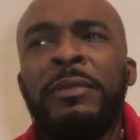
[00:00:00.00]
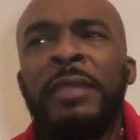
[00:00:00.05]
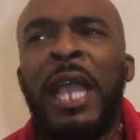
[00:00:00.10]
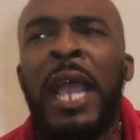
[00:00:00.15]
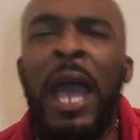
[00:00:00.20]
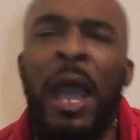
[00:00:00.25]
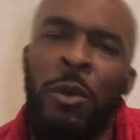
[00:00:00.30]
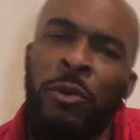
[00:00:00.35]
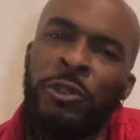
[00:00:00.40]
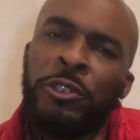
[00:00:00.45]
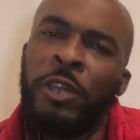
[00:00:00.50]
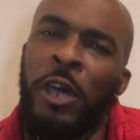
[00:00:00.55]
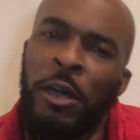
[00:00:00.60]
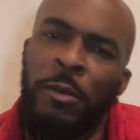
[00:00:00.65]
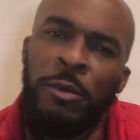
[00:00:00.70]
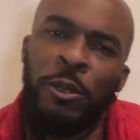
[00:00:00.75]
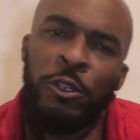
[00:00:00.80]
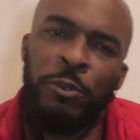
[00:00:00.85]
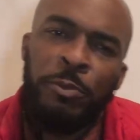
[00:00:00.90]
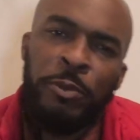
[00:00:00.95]
I was
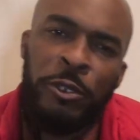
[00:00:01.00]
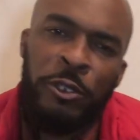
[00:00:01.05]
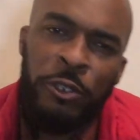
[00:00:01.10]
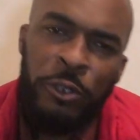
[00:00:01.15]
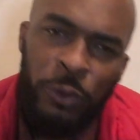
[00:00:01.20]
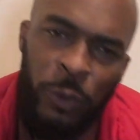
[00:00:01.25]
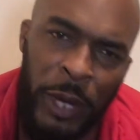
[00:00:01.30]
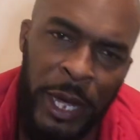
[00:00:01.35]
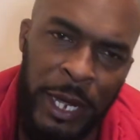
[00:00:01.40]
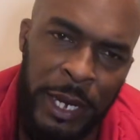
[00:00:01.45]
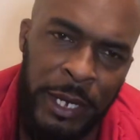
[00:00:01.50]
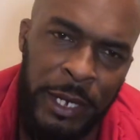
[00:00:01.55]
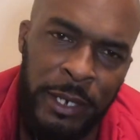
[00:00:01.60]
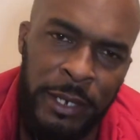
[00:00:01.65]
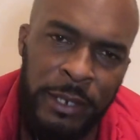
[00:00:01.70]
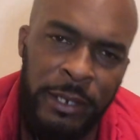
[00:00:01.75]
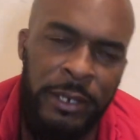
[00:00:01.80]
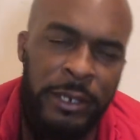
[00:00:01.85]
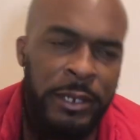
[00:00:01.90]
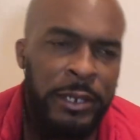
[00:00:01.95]
almost persuaded
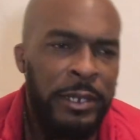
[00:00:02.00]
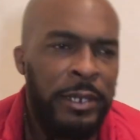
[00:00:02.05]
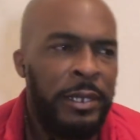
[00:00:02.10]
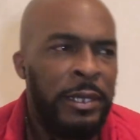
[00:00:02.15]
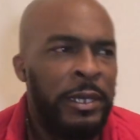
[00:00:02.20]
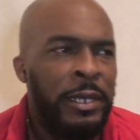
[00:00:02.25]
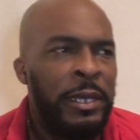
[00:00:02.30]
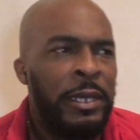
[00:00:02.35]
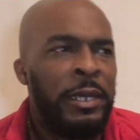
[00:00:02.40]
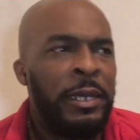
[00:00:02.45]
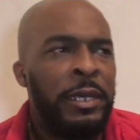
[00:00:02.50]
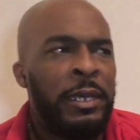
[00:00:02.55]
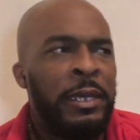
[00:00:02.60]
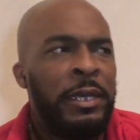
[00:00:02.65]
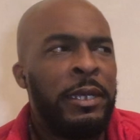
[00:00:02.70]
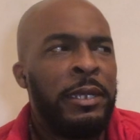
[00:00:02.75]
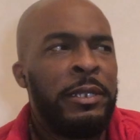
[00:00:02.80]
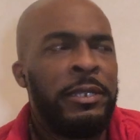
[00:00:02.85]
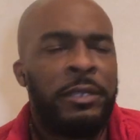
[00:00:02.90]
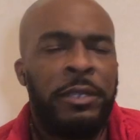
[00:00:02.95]

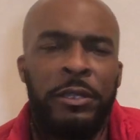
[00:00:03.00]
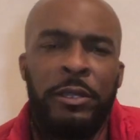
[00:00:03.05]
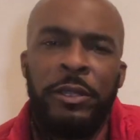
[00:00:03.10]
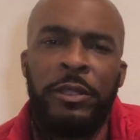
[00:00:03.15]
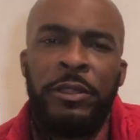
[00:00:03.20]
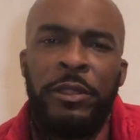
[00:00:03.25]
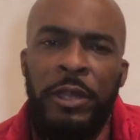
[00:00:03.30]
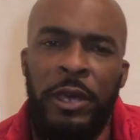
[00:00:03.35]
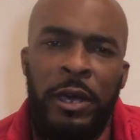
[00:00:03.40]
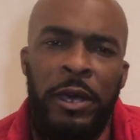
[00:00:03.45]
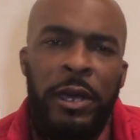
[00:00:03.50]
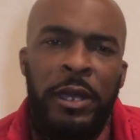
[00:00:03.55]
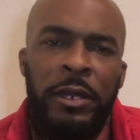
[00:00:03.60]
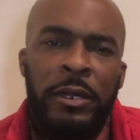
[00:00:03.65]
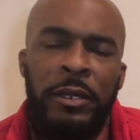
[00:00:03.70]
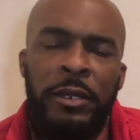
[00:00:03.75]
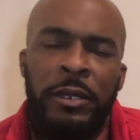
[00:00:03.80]
to the thought